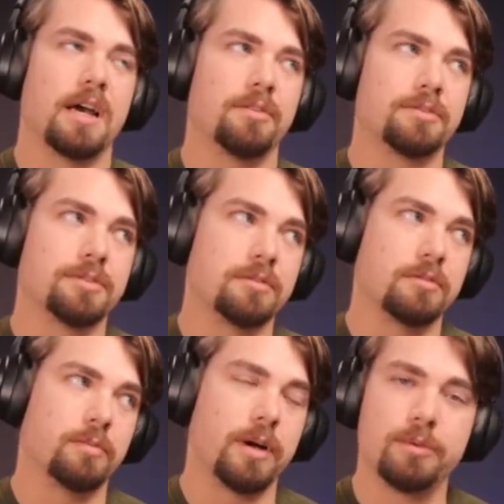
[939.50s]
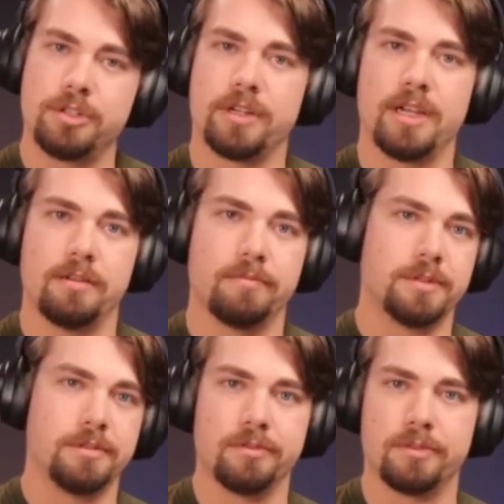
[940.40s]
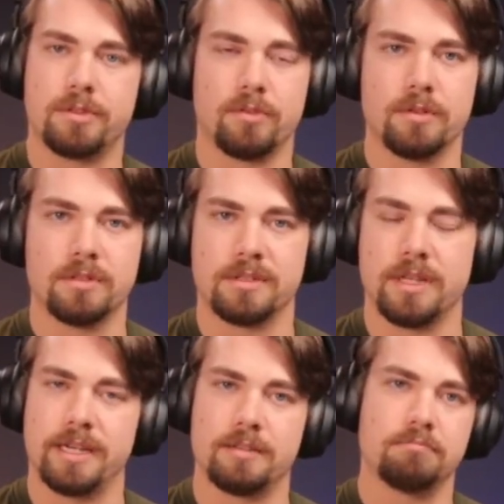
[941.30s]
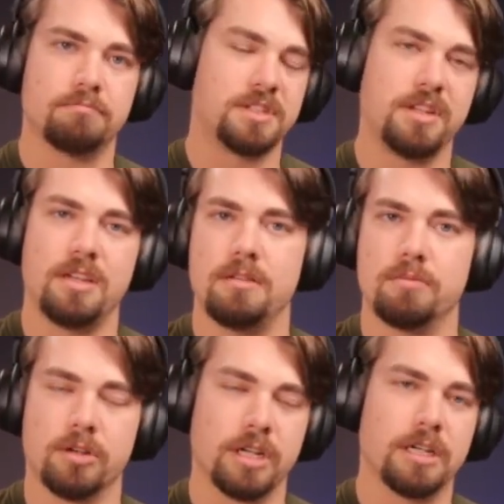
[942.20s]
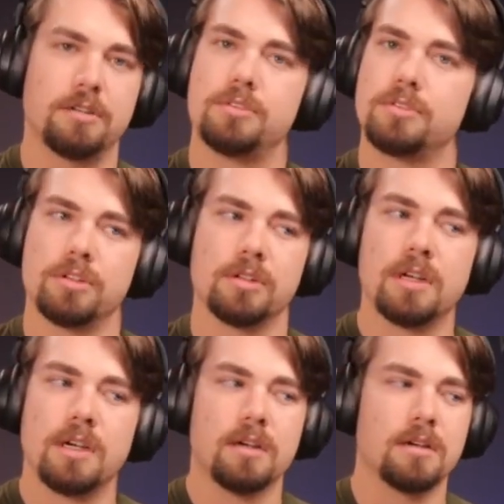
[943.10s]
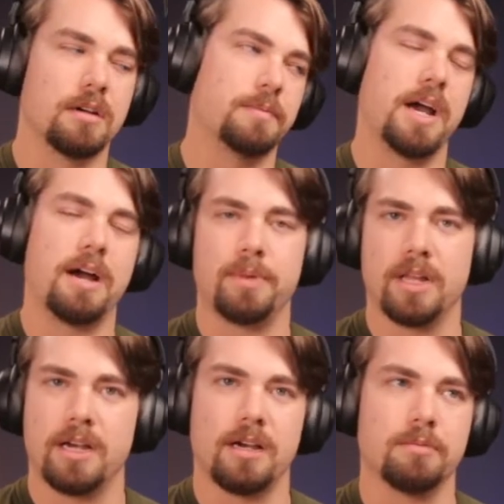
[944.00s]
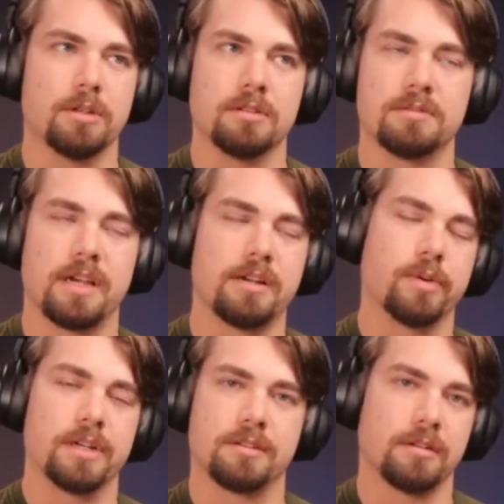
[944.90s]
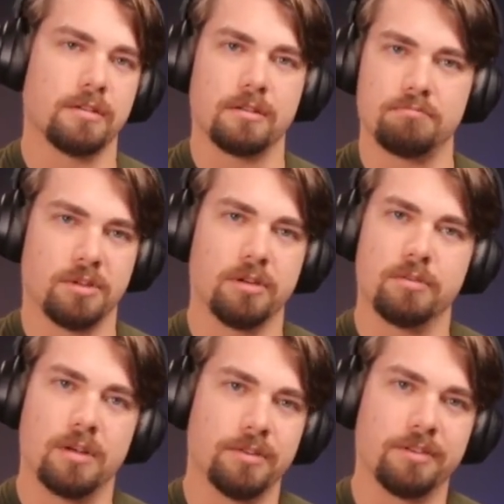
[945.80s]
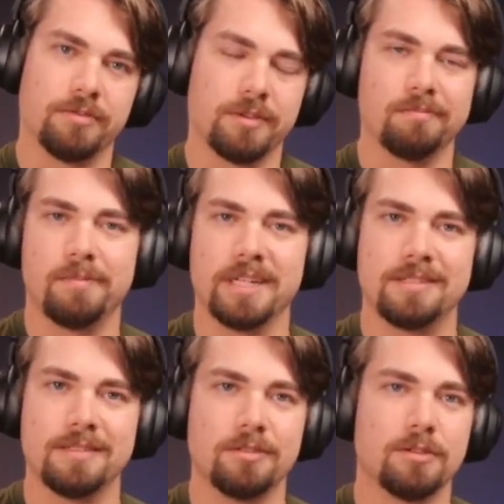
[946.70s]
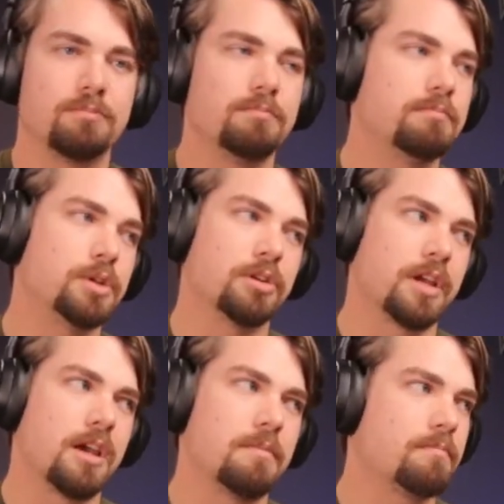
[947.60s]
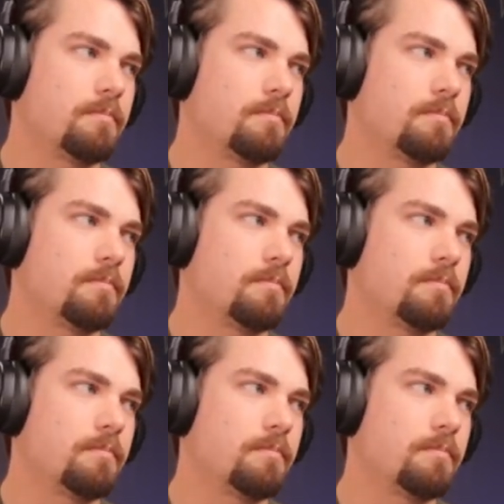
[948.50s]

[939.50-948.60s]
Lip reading: how to publish your game to stores like Steam or Itch or App Lab or SideQuest or all the different places you can put your game.